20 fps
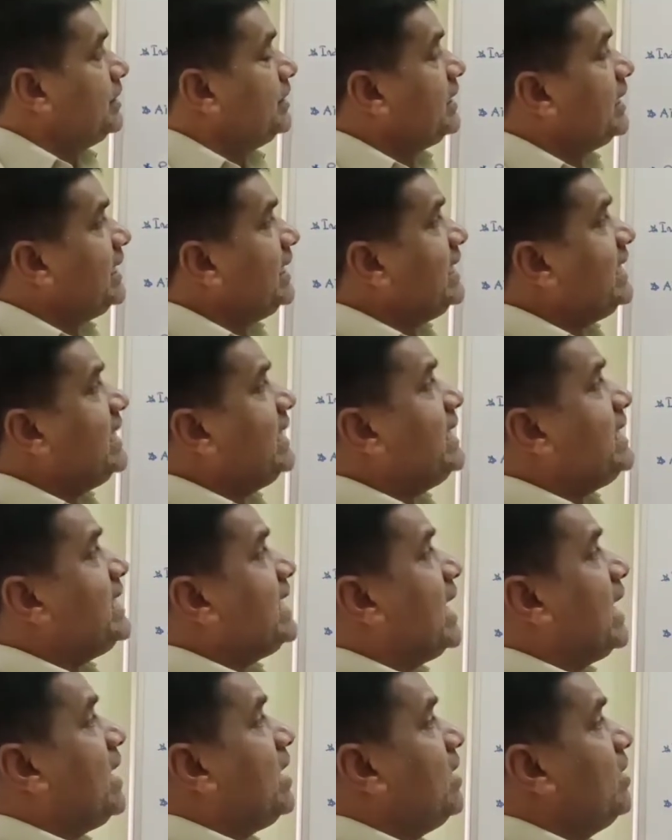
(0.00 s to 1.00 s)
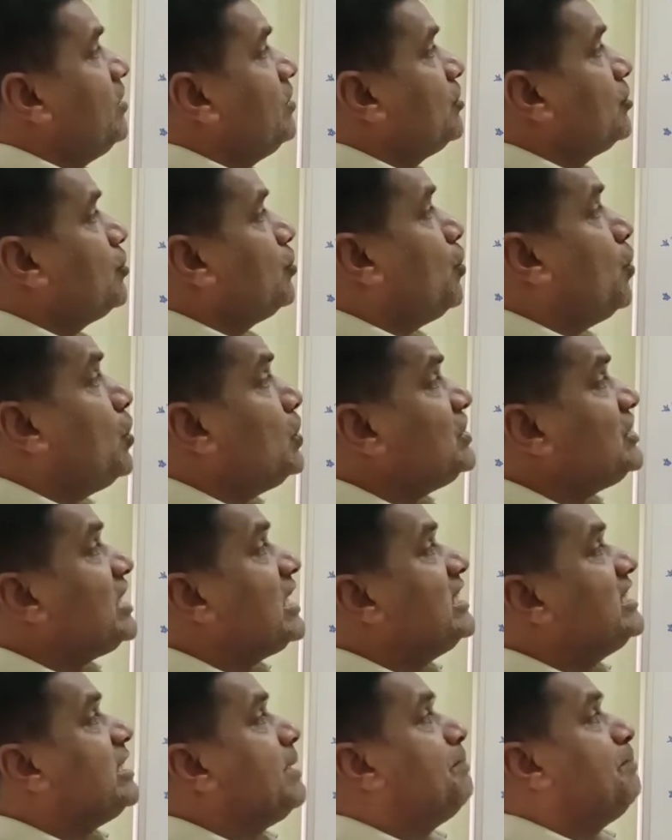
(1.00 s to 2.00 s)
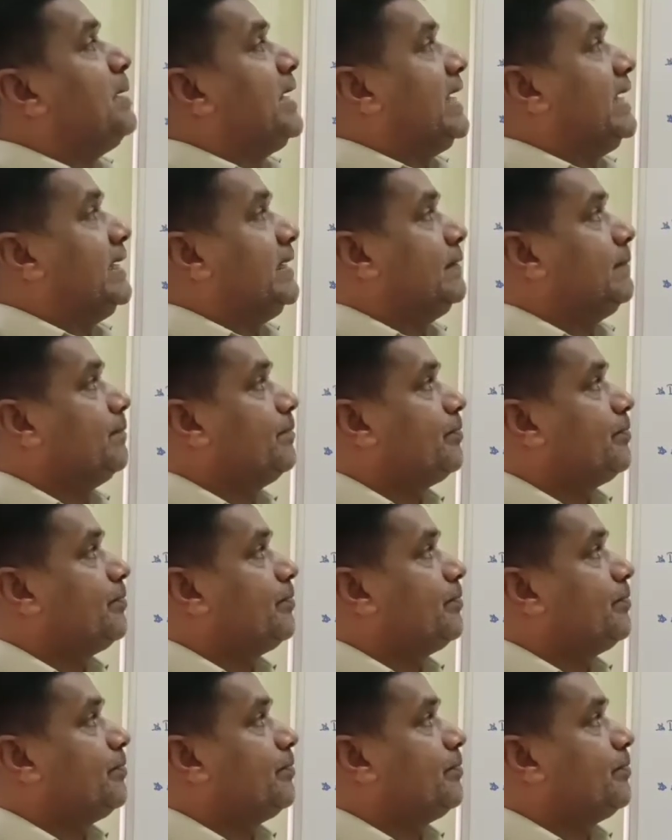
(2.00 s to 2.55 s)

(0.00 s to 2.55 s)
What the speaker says: In India, coastal shipping